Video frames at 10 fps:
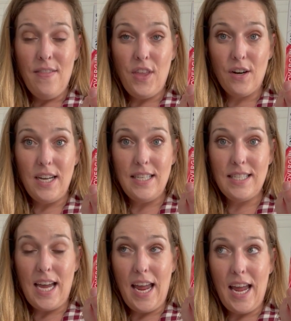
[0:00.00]
There
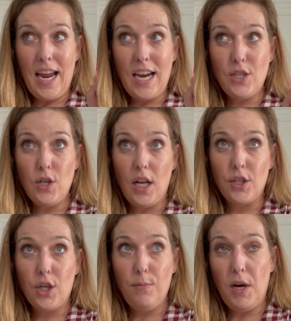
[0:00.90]
is a
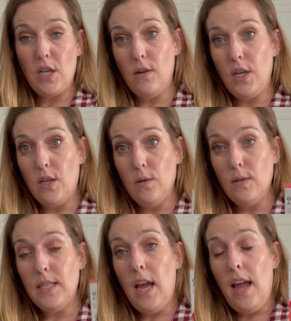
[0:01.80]
$2 coupon you can
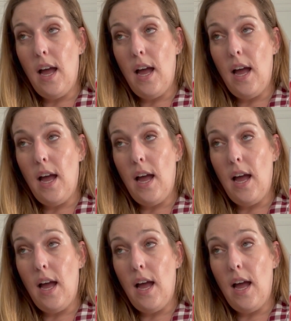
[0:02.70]
use